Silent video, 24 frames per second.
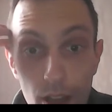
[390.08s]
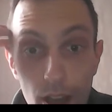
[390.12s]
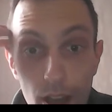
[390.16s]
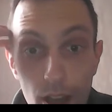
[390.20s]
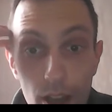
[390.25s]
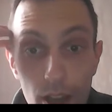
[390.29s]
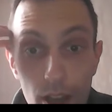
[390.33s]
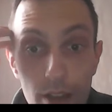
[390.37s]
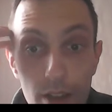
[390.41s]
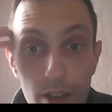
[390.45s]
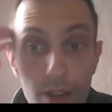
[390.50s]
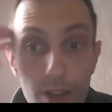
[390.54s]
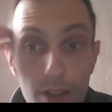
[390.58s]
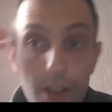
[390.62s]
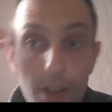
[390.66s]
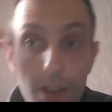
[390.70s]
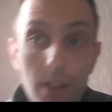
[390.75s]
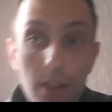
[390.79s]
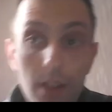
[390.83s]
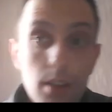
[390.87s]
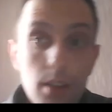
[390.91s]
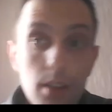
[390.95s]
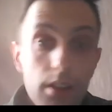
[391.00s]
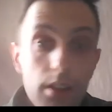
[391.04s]
And
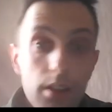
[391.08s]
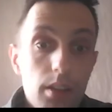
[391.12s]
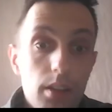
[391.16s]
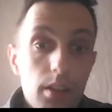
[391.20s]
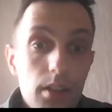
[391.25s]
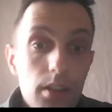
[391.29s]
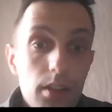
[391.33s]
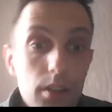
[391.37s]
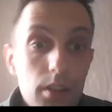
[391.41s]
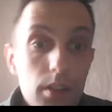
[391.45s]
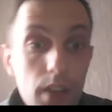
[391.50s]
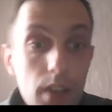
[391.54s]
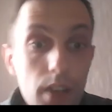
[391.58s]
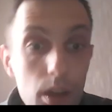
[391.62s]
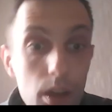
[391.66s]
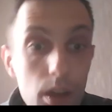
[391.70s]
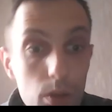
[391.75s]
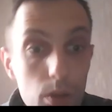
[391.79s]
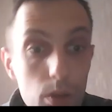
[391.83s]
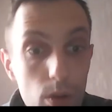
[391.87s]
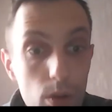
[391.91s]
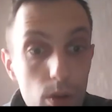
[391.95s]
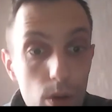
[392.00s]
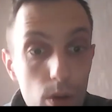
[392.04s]
now
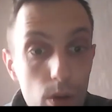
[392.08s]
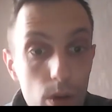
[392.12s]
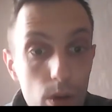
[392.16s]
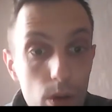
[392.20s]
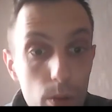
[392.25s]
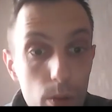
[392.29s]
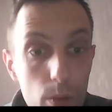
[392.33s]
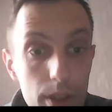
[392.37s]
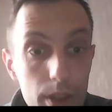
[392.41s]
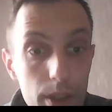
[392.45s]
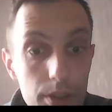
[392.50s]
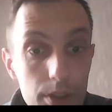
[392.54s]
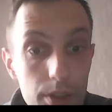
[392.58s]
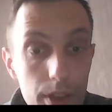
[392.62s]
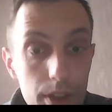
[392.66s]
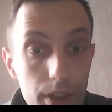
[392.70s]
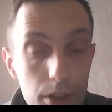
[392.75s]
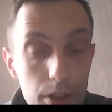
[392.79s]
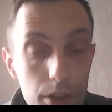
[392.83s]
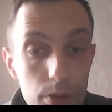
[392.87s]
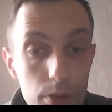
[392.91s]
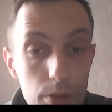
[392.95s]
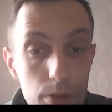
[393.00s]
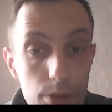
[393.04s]
we
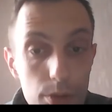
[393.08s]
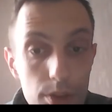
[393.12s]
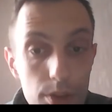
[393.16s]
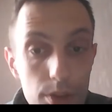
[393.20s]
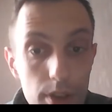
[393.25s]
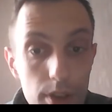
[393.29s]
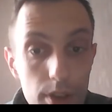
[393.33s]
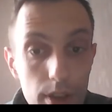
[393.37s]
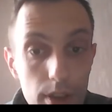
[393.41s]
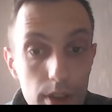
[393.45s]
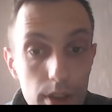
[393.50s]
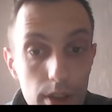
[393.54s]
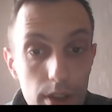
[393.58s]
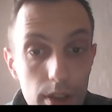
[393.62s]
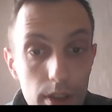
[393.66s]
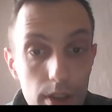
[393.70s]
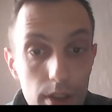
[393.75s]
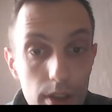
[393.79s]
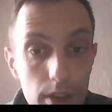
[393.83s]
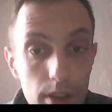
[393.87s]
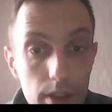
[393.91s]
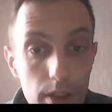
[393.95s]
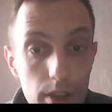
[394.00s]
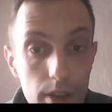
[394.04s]
introduce
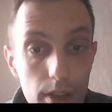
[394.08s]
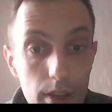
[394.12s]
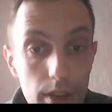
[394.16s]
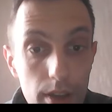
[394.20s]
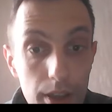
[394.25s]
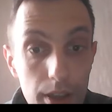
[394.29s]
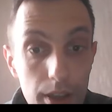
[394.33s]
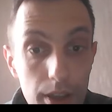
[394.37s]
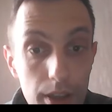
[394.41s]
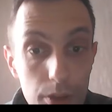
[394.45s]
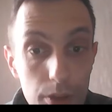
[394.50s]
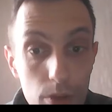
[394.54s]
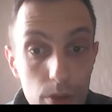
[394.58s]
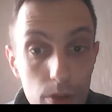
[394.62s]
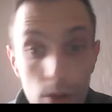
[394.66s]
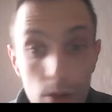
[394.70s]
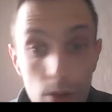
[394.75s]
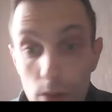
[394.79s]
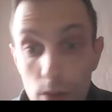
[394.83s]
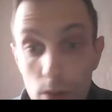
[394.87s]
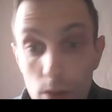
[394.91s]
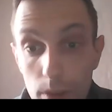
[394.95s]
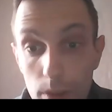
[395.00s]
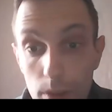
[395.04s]
a new
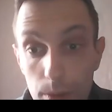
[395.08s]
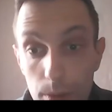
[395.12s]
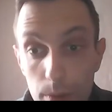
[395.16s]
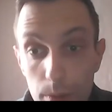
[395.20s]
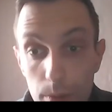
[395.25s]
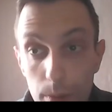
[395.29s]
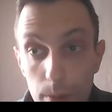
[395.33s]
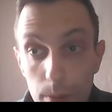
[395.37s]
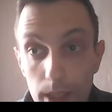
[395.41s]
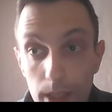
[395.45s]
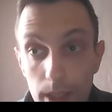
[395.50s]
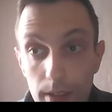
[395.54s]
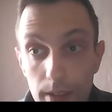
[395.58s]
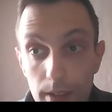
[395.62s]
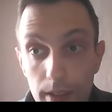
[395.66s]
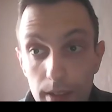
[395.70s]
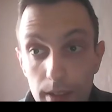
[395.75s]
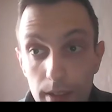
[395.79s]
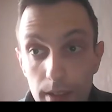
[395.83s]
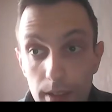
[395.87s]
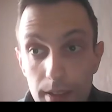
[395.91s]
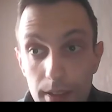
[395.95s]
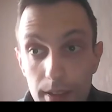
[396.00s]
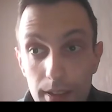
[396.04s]
concept, but
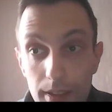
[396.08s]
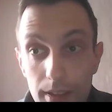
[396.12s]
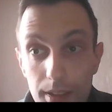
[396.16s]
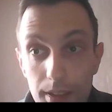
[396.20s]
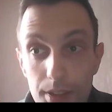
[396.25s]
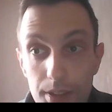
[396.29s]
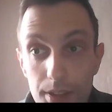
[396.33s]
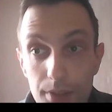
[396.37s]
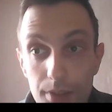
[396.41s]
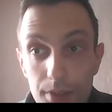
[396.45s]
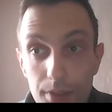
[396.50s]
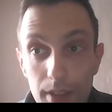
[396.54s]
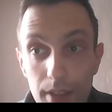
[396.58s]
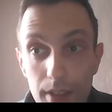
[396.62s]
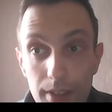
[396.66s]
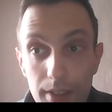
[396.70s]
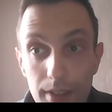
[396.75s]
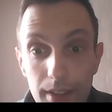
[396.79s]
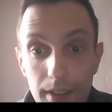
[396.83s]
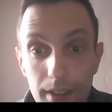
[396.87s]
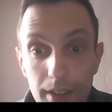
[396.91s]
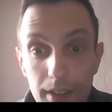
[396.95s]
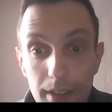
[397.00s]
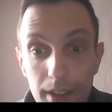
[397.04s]
I think it is
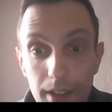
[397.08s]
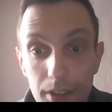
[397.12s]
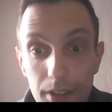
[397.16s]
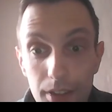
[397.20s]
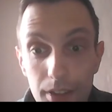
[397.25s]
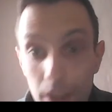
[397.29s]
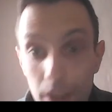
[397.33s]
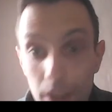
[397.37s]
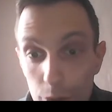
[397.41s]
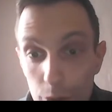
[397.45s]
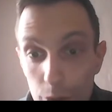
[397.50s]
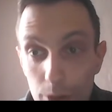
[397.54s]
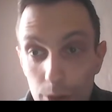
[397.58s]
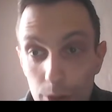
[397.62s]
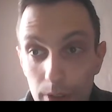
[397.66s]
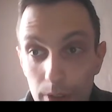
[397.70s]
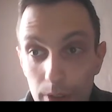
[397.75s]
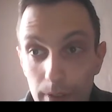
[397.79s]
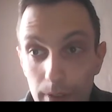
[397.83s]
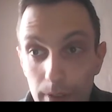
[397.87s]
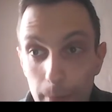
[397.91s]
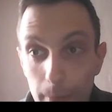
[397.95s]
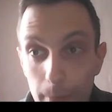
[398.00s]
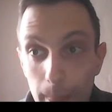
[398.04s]
very
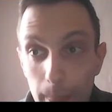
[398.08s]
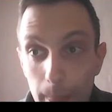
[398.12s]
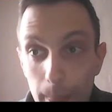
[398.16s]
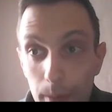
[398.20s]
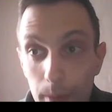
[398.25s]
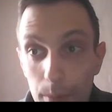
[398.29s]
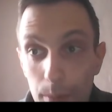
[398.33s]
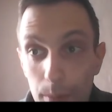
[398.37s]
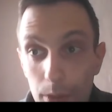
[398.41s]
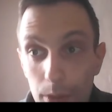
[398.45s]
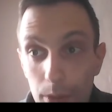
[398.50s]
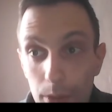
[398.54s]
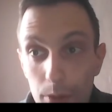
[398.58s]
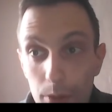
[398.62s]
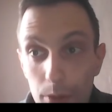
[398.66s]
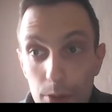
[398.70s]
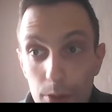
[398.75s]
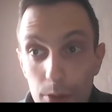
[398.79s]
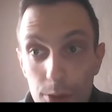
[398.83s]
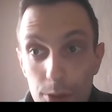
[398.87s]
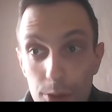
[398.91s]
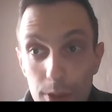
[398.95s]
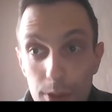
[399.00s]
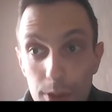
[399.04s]
natural
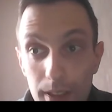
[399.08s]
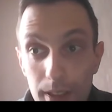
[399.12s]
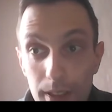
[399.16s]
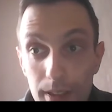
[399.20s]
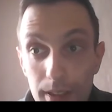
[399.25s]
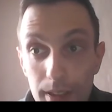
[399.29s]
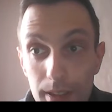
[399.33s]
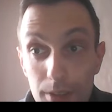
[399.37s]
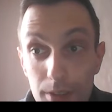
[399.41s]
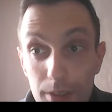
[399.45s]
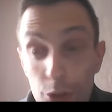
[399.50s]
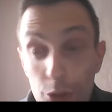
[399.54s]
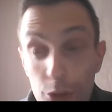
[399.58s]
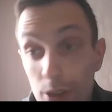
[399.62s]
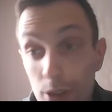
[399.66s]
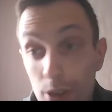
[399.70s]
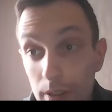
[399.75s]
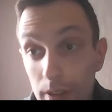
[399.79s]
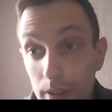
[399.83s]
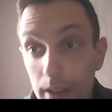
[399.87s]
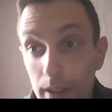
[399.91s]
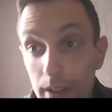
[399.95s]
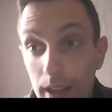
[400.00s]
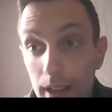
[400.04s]
because it
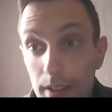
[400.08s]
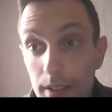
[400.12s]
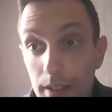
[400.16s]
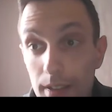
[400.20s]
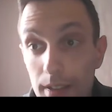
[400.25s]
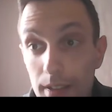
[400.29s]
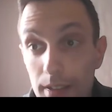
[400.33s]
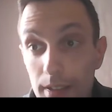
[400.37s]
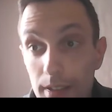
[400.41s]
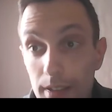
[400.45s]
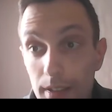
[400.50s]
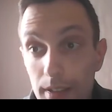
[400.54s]
generalizes